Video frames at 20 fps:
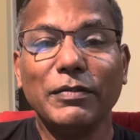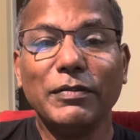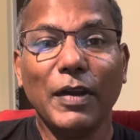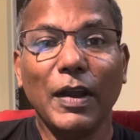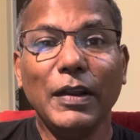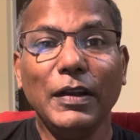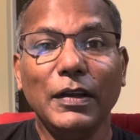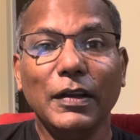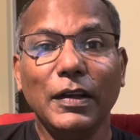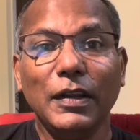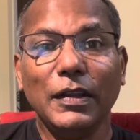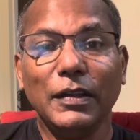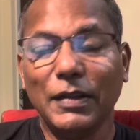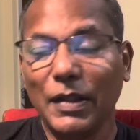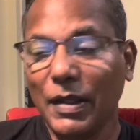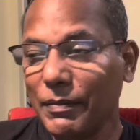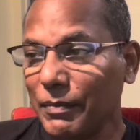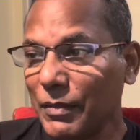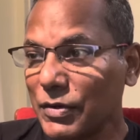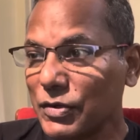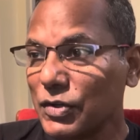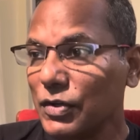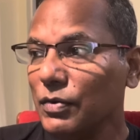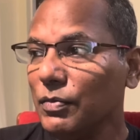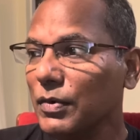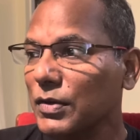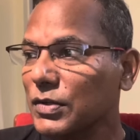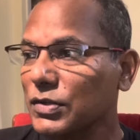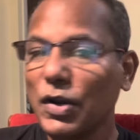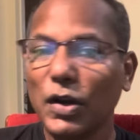Finally, their
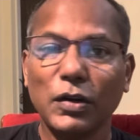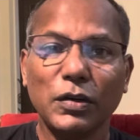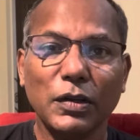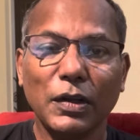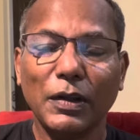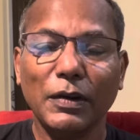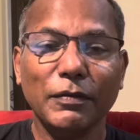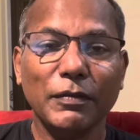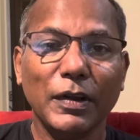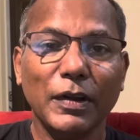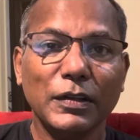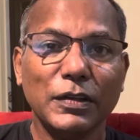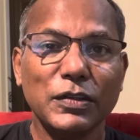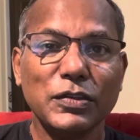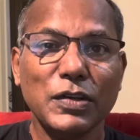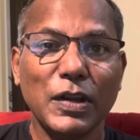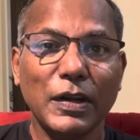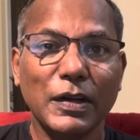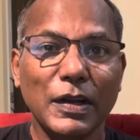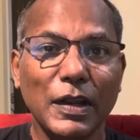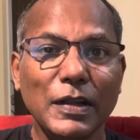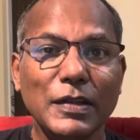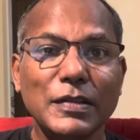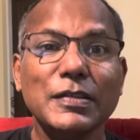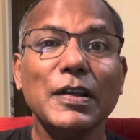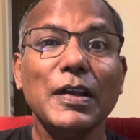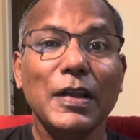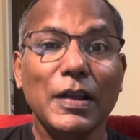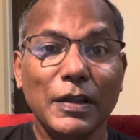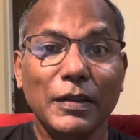mission was not to convert the Gentiles.
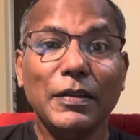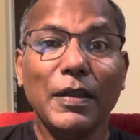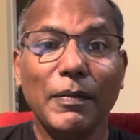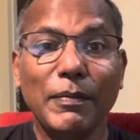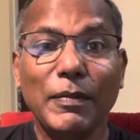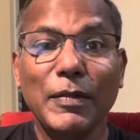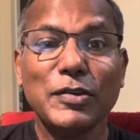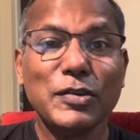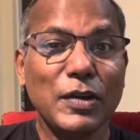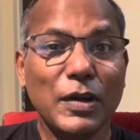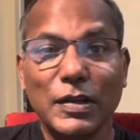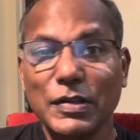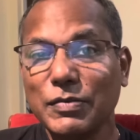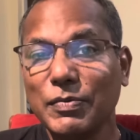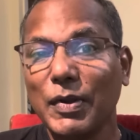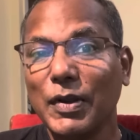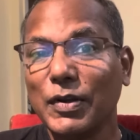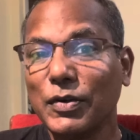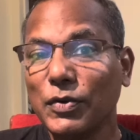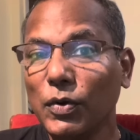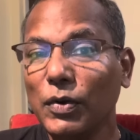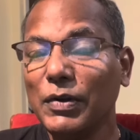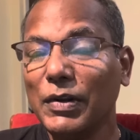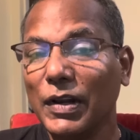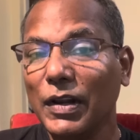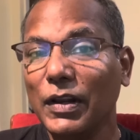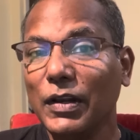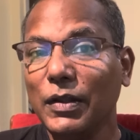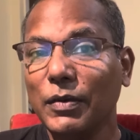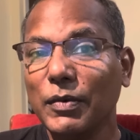Their mission, as we are told
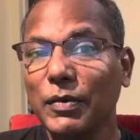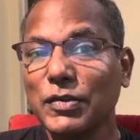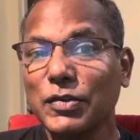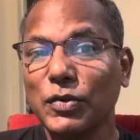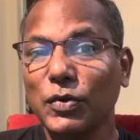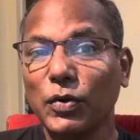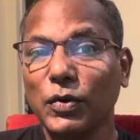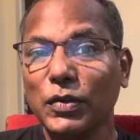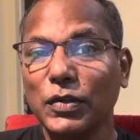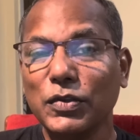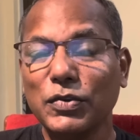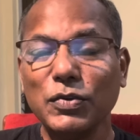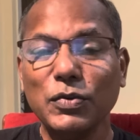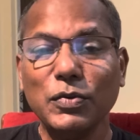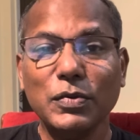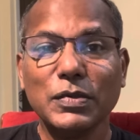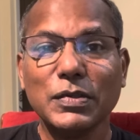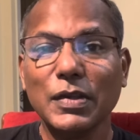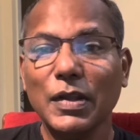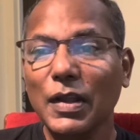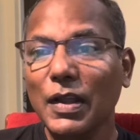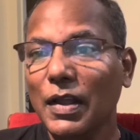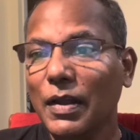clearly, was to go to the Jews.